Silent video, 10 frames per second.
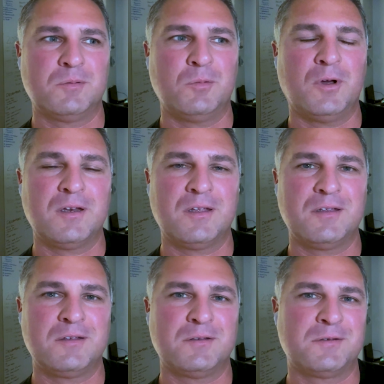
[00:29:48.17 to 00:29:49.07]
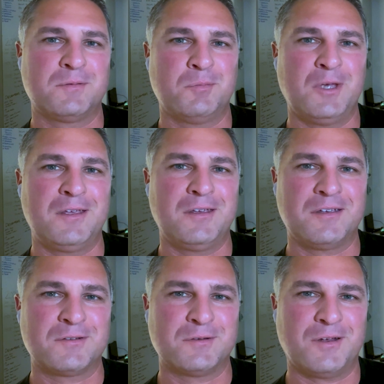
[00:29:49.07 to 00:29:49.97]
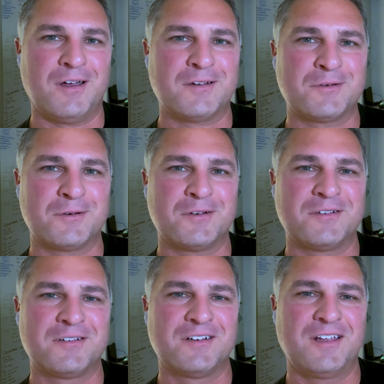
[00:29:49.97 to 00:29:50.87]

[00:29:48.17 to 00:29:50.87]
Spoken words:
what he's making as a doctor